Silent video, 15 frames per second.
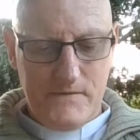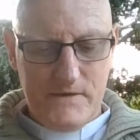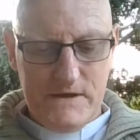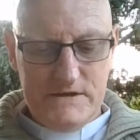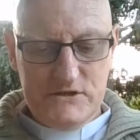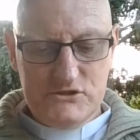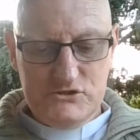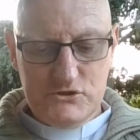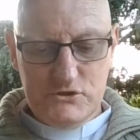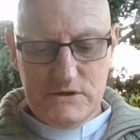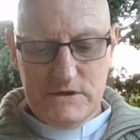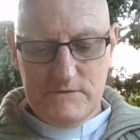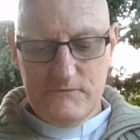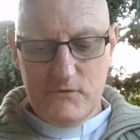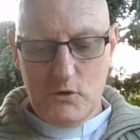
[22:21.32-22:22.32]
The inner
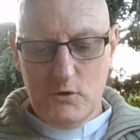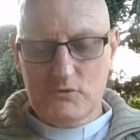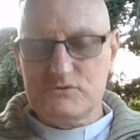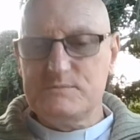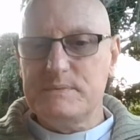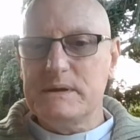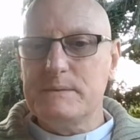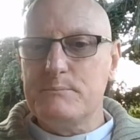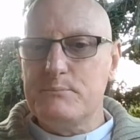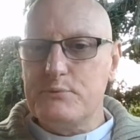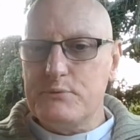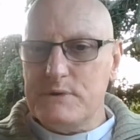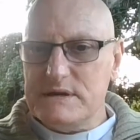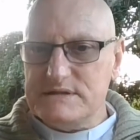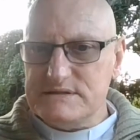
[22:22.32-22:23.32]
journey involves being
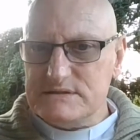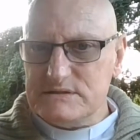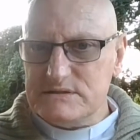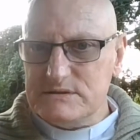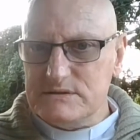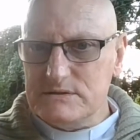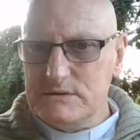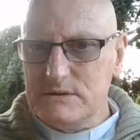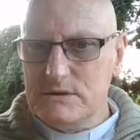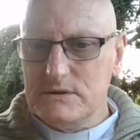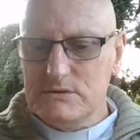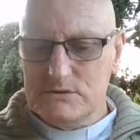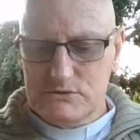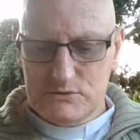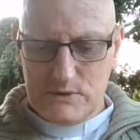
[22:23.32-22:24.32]
present
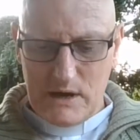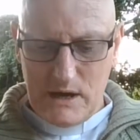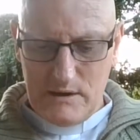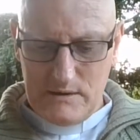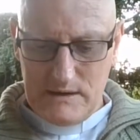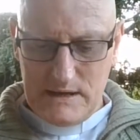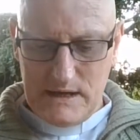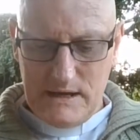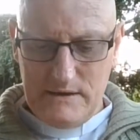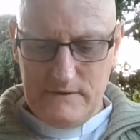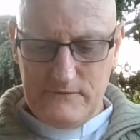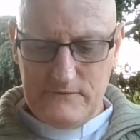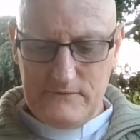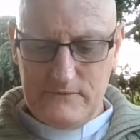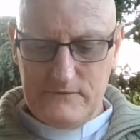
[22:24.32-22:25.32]
to our life,